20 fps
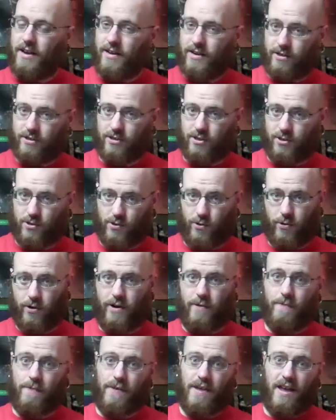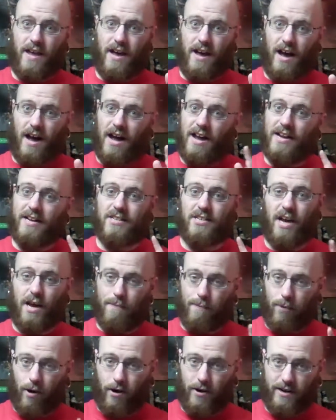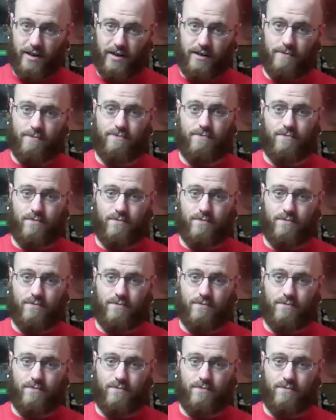Here's the story. I bought it,